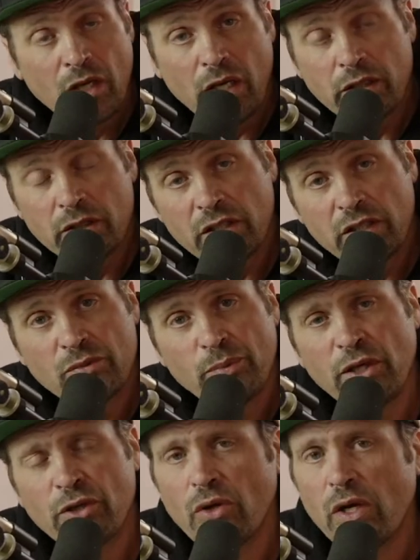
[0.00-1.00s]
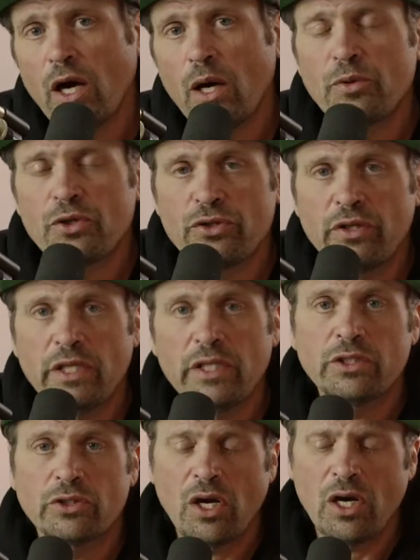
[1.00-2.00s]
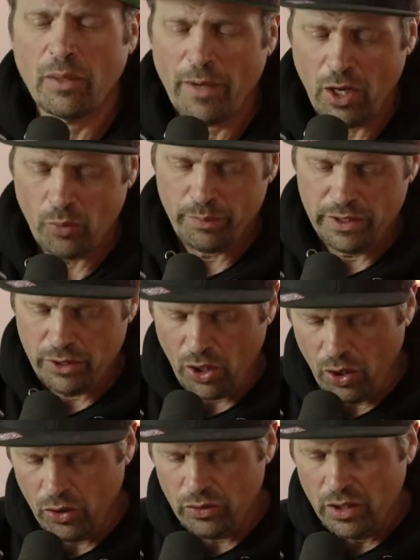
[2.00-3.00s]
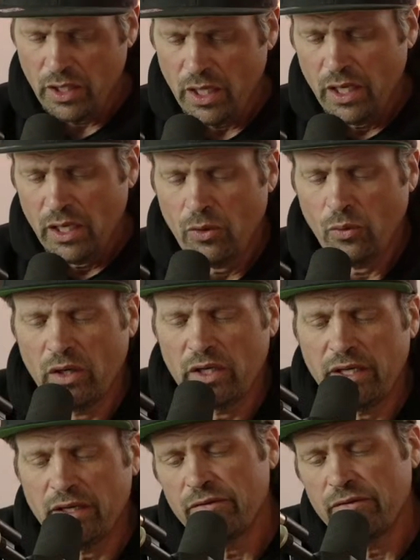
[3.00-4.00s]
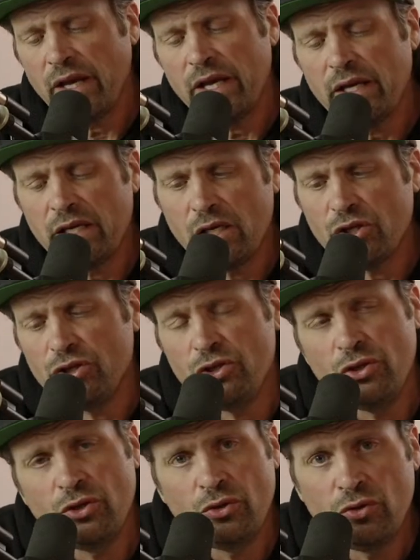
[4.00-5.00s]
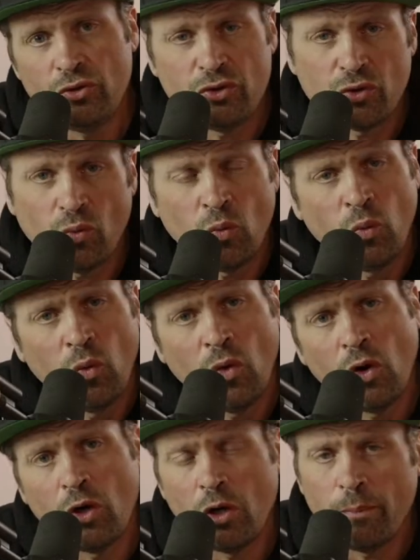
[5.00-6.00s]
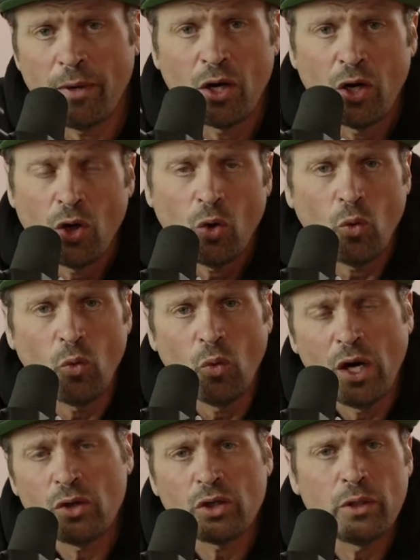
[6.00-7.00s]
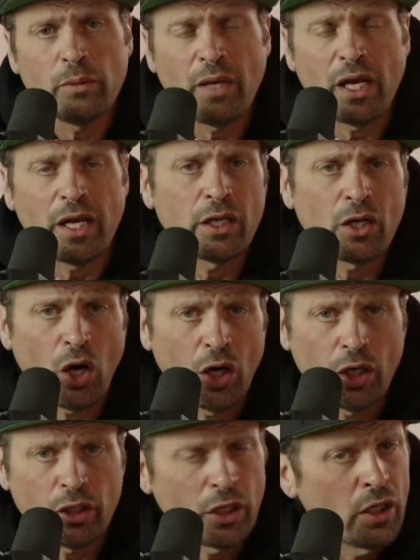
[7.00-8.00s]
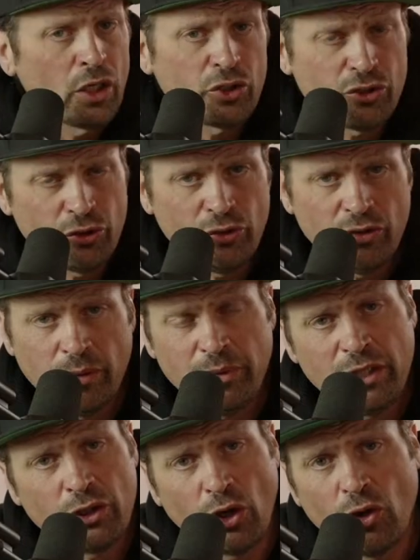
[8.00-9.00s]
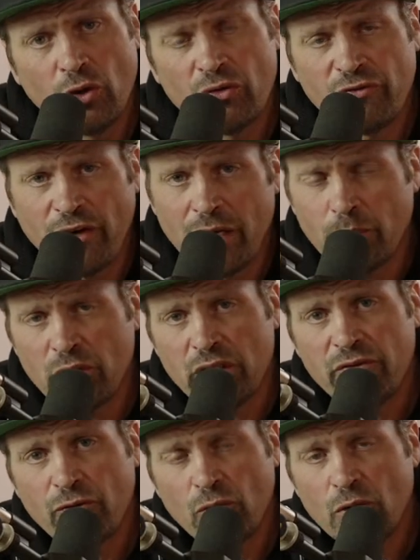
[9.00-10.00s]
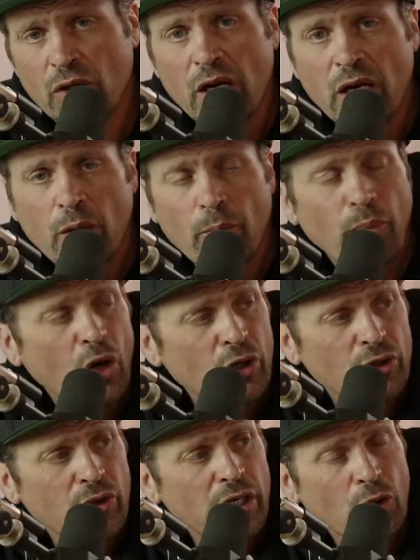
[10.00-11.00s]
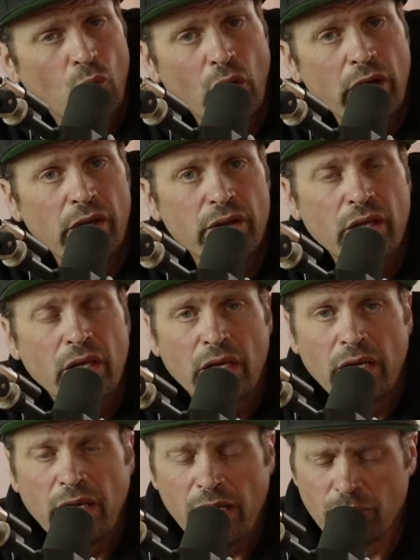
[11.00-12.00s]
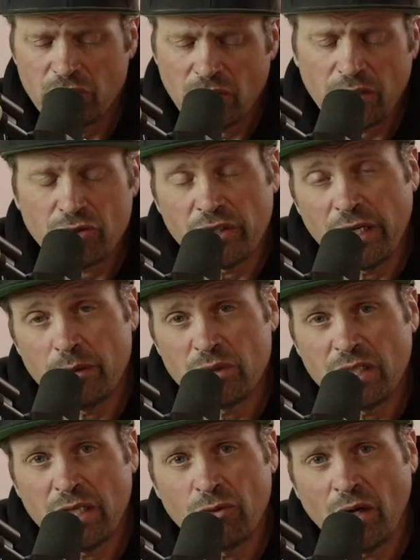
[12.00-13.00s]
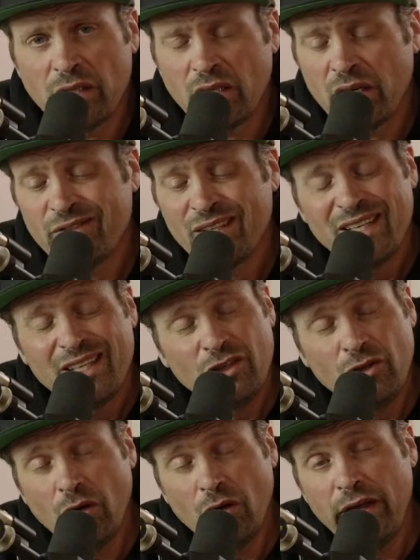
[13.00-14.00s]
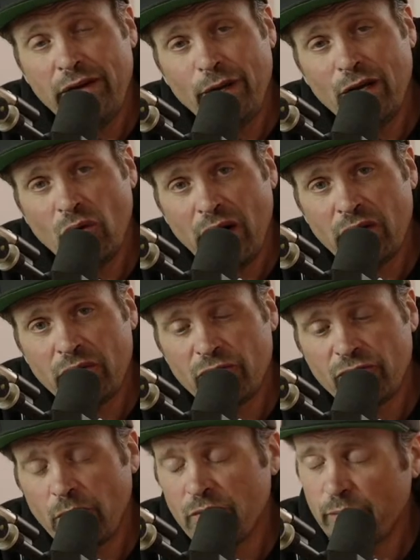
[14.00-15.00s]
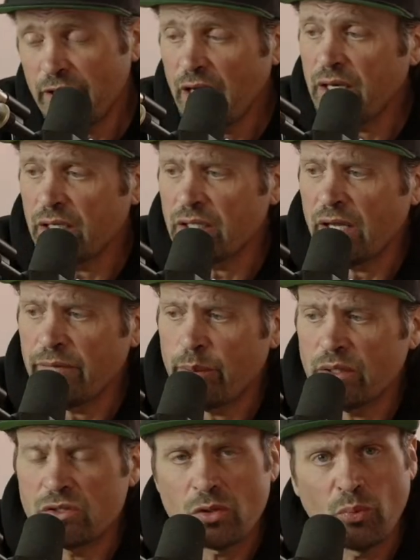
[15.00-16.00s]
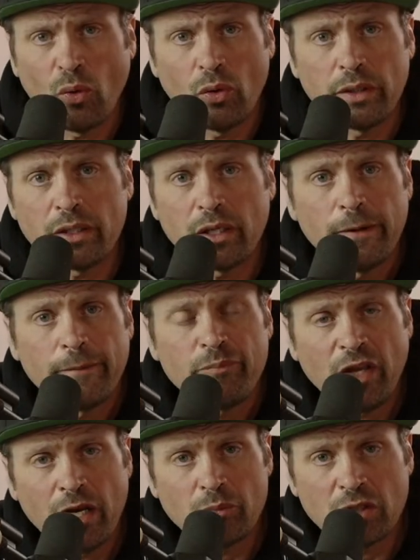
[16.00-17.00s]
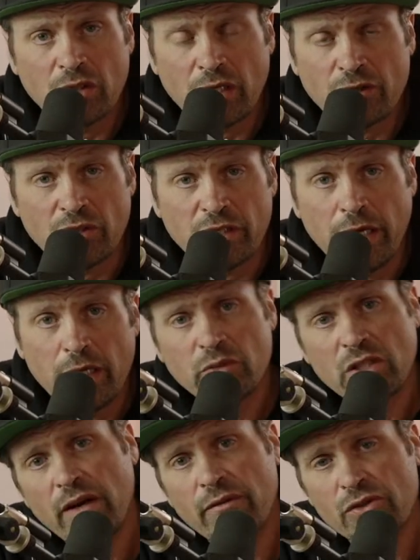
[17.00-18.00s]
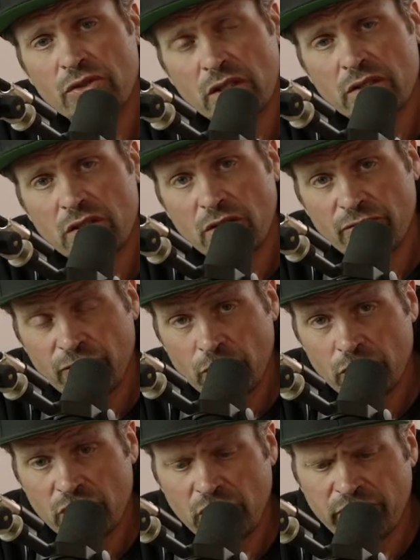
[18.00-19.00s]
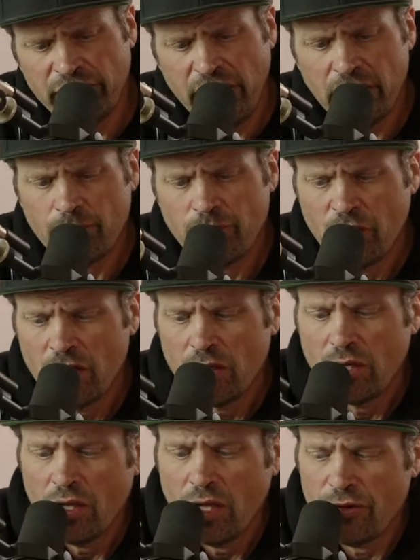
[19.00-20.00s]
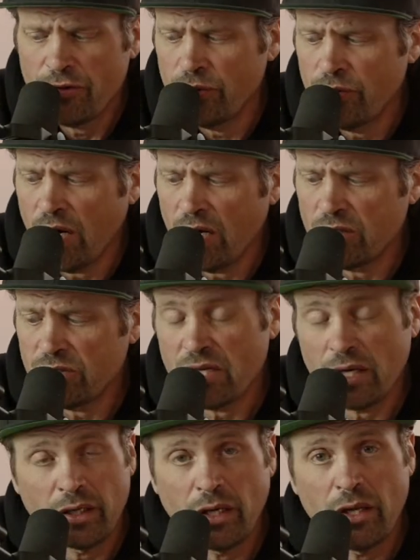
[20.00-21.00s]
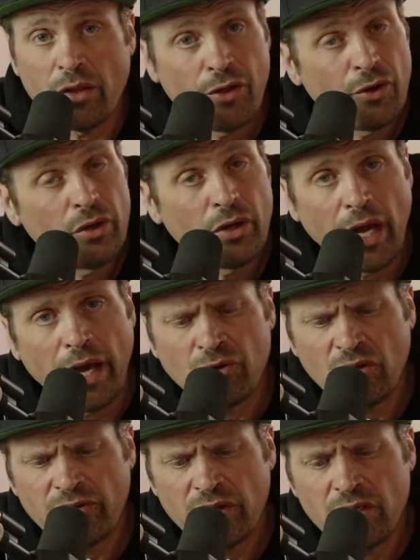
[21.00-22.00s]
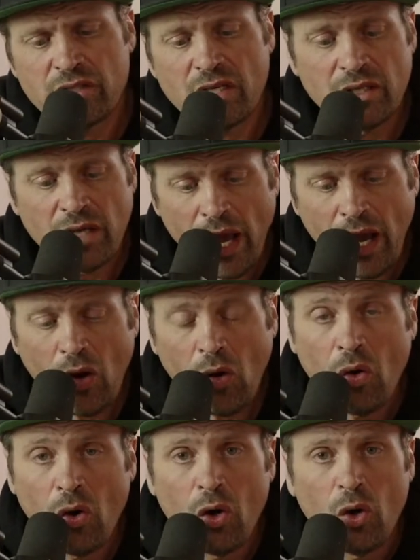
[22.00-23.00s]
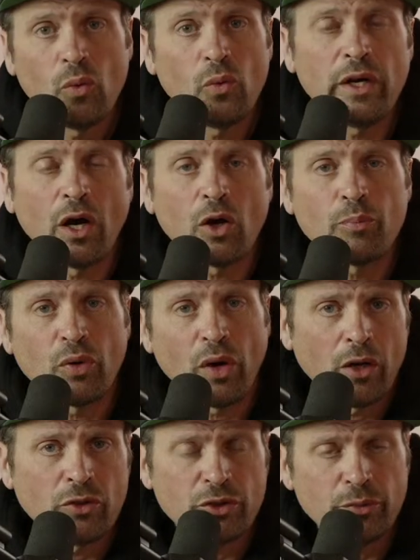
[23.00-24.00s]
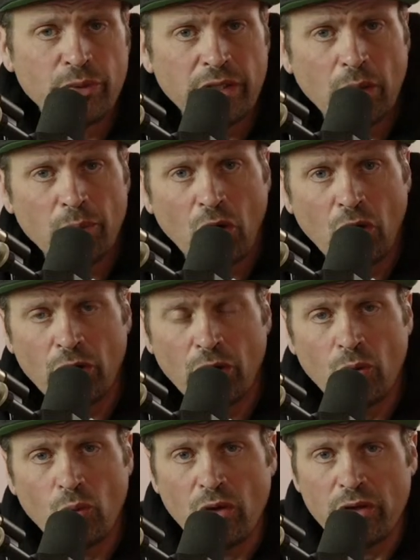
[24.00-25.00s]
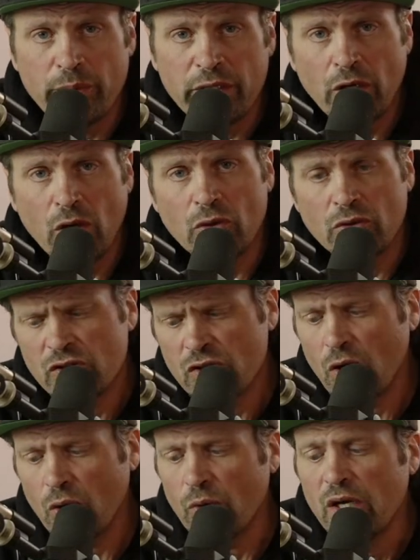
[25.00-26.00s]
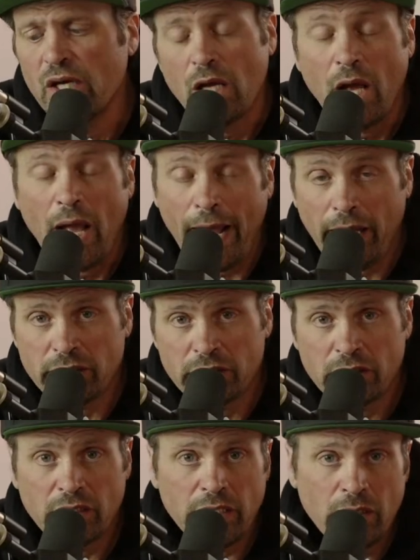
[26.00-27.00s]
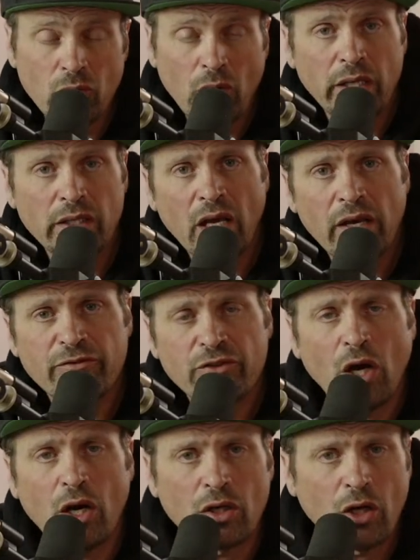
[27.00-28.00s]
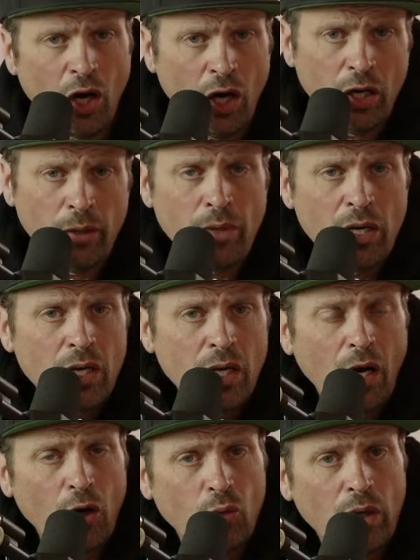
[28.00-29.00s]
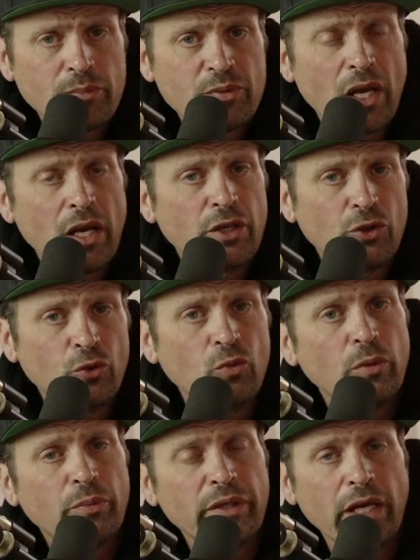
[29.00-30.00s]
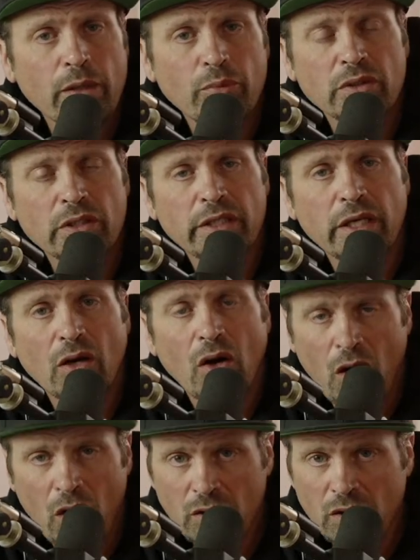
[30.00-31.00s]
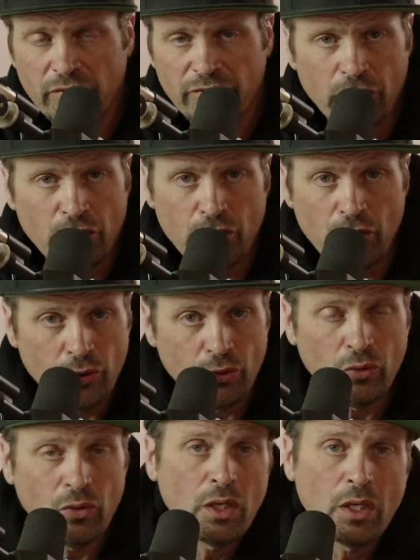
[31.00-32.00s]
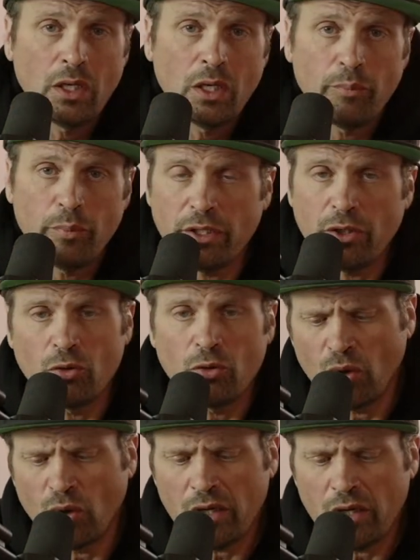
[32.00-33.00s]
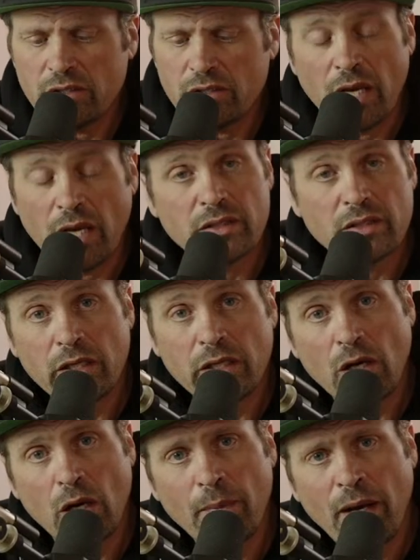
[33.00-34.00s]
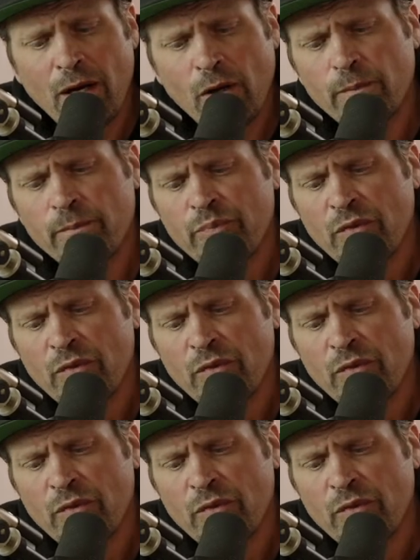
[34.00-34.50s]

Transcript: And this gives me a great opportunity to talk about Begode. I want to give a huge, warm welcome and hug to the Begode family for partnering with Amped Electric Games and E-Ride Life. You know, they've been around from the beginning. They've been supporting Amped Electric Games ever since the first event through our second and third annual events. And now we are proud to be a partner with Begode. So at eridelife.com, our website, you will be able to get all of the new Begode products as they come out.